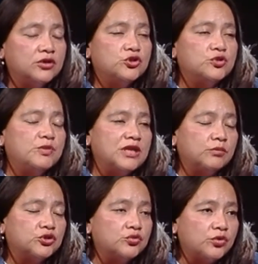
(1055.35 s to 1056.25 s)
to be
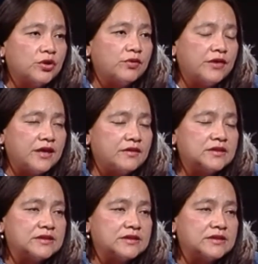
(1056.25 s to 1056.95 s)
able to work within the